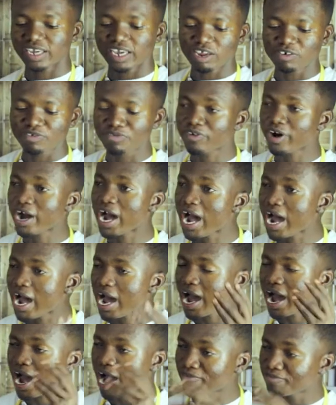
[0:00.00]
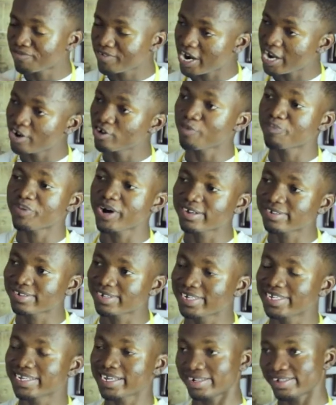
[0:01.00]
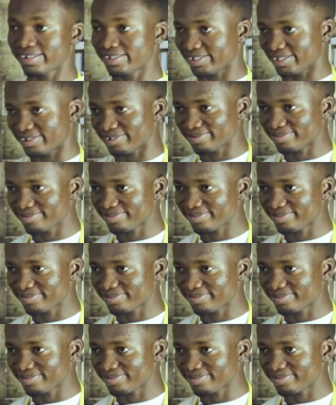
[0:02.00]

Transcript: and you find your passion in addition.